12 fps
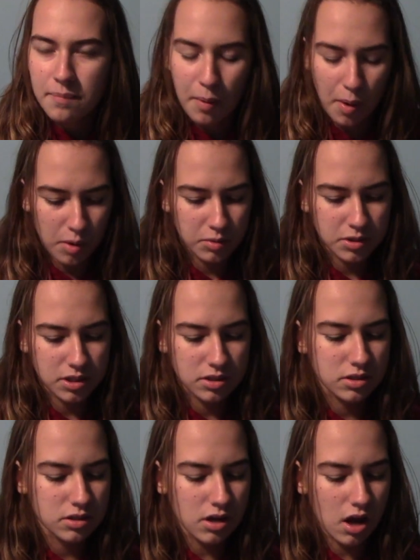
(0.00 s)

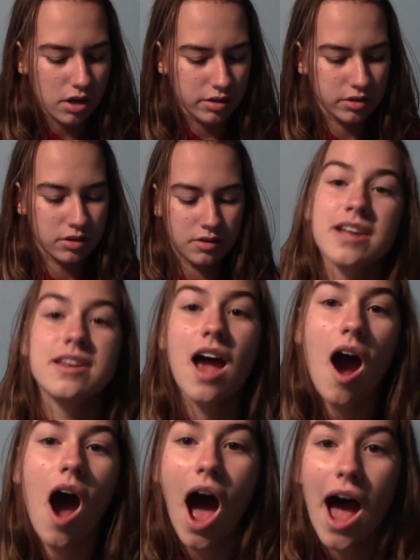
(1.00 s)
Poston?
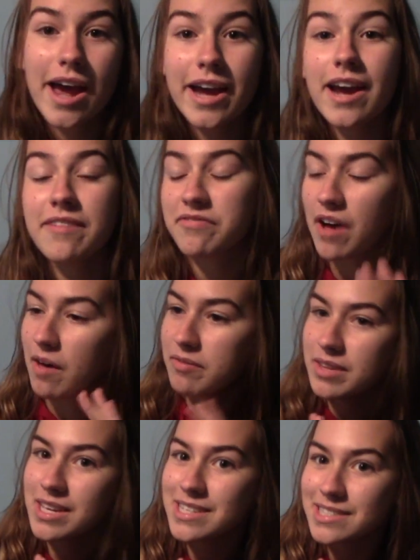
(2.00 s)
Now, I
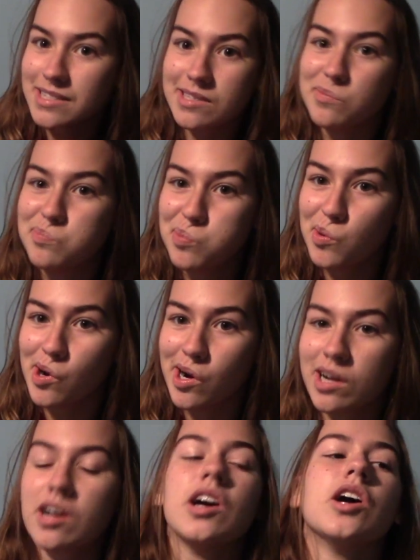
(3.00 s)
found this
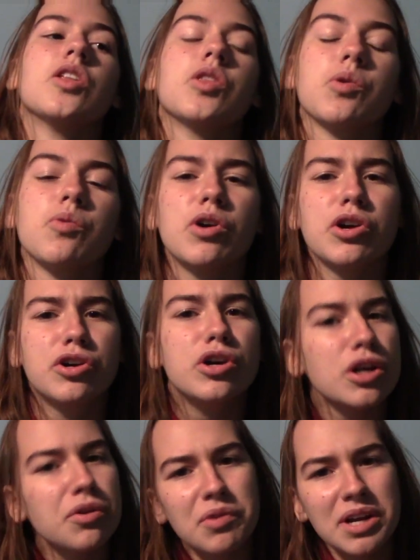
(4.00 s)
book through a
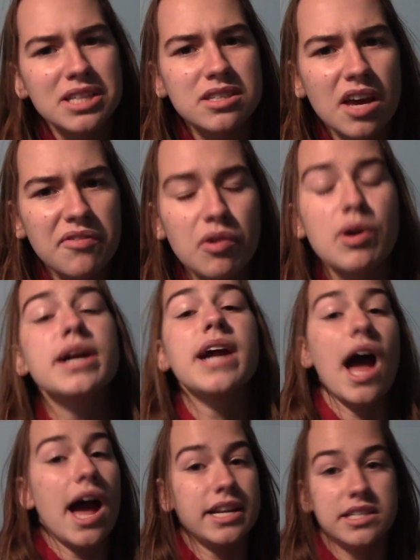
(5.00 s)
Goodreads giveaway.
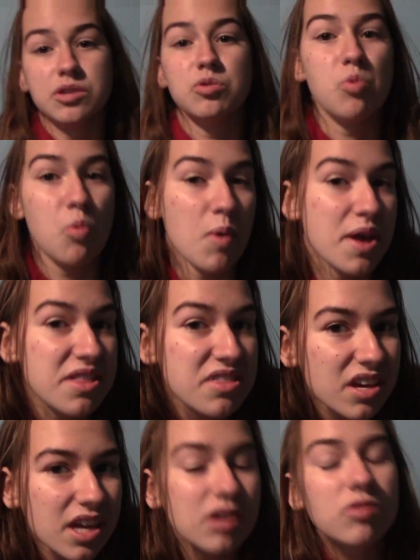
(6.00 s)
I didn't win
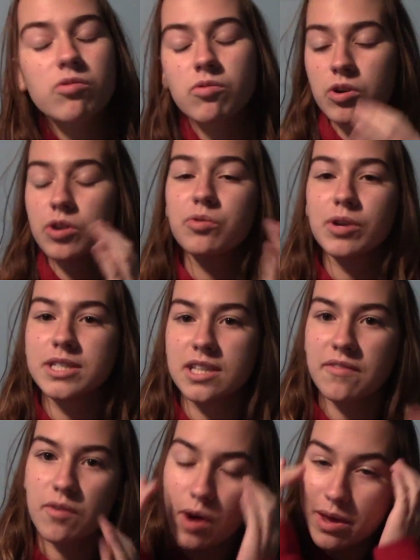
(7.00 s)
the Goodreads
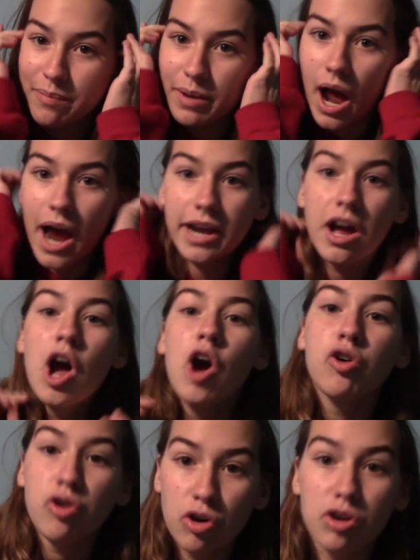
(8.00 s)
giveaway, but I
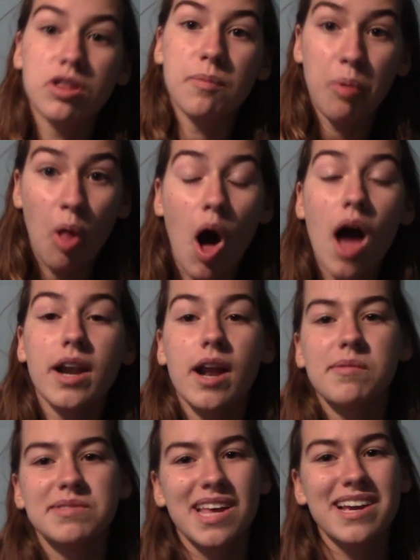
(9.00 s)
heard the plot and
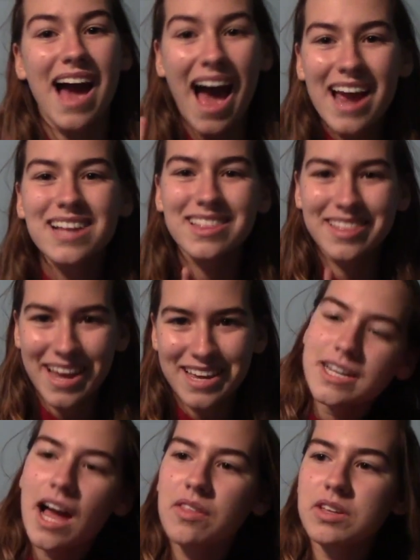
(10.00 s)
I was like, I
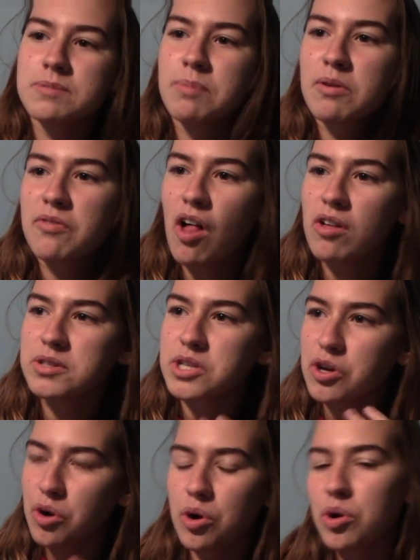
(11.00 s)
like this. Now, this book follows a
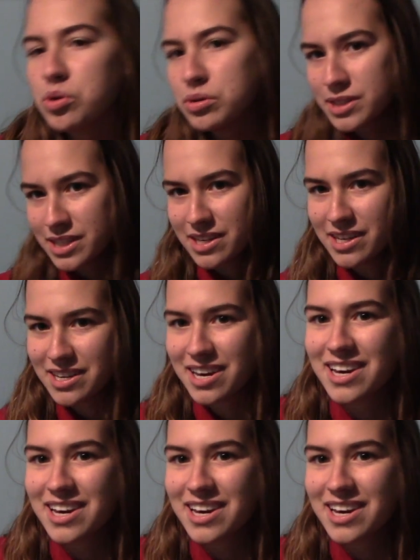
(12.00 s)
girl who's a geek.